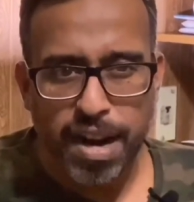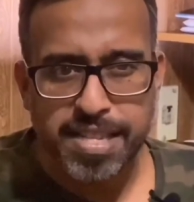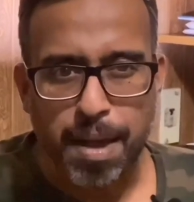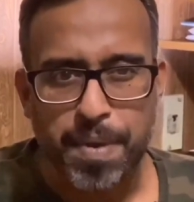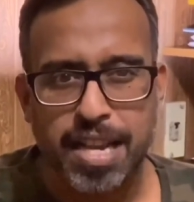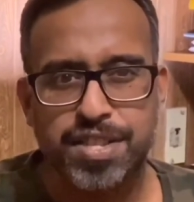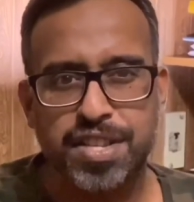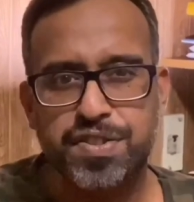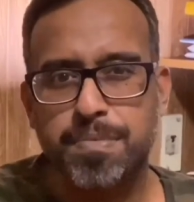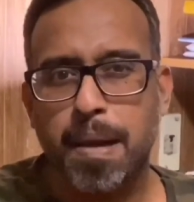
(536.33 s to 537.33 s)
summarize,
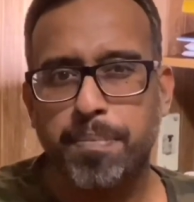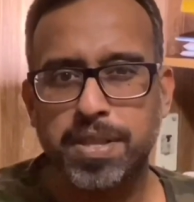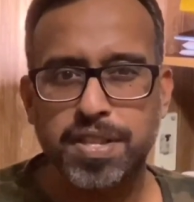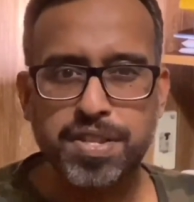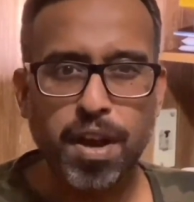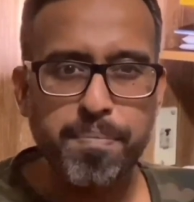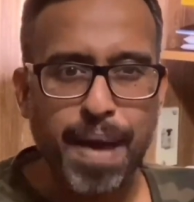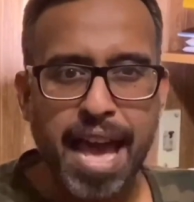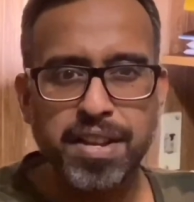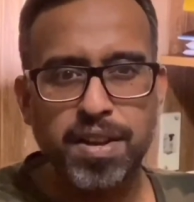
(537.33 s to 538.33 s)
just remember this term,
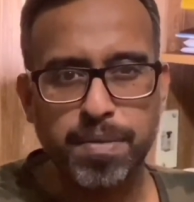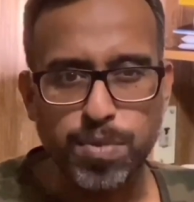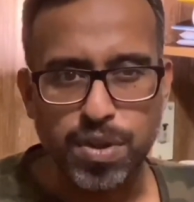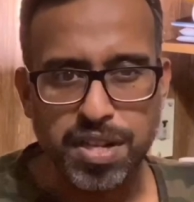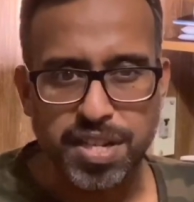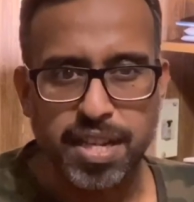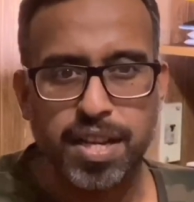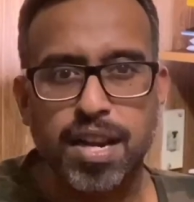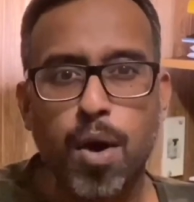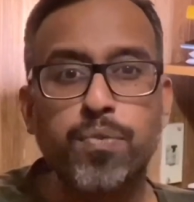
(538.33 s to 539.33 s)
barrier immunity.
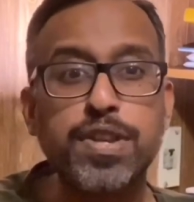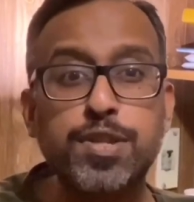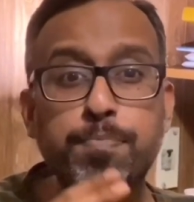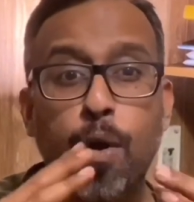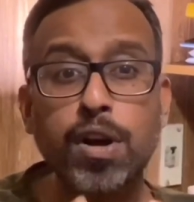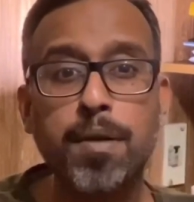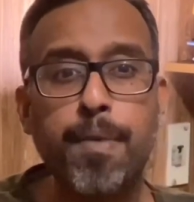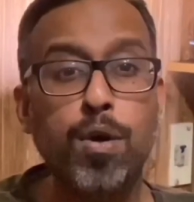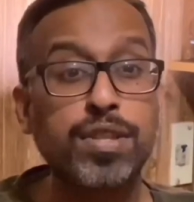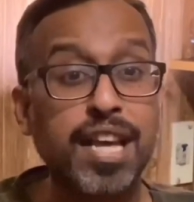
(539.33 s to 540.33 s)
Now, we spoke
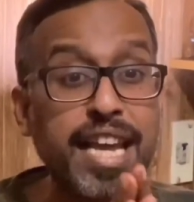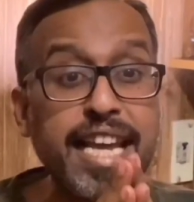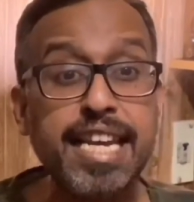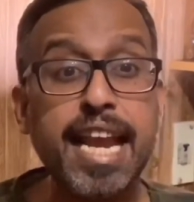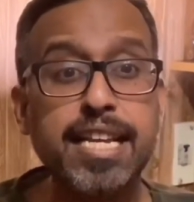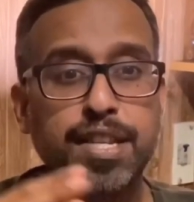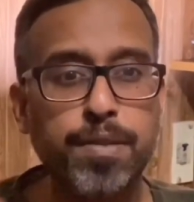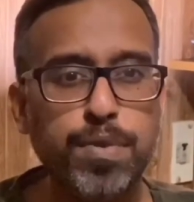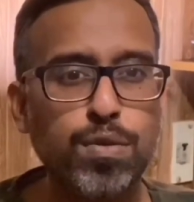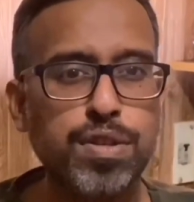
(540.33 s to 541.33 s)
about the innate
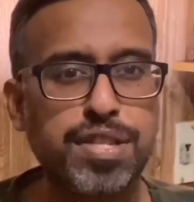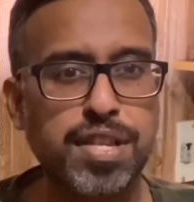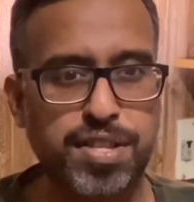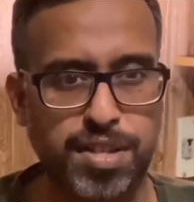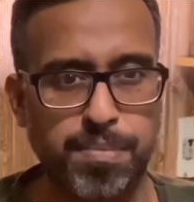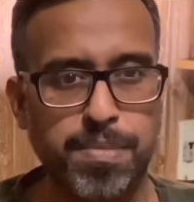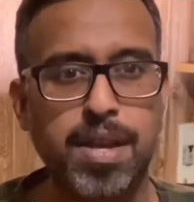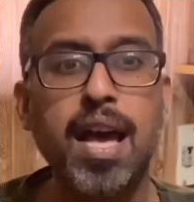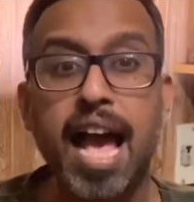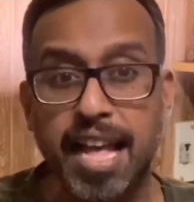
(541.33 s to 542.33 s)
immune system
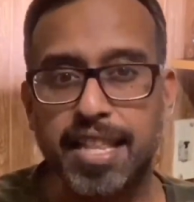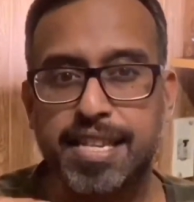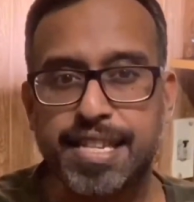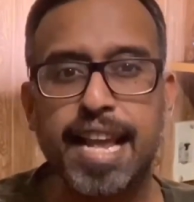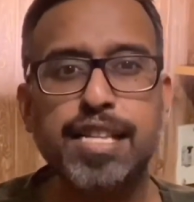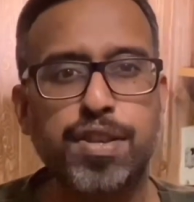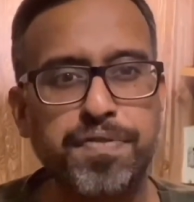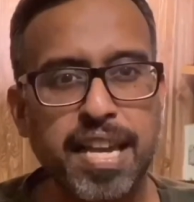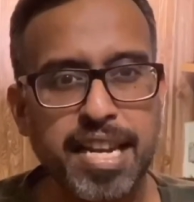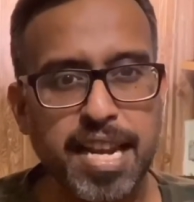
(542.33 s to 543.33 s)
and the cells
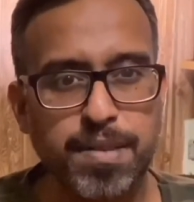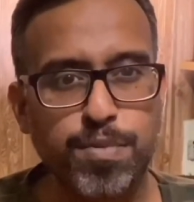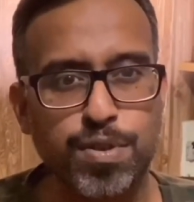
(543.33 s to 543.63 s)
of the innate immune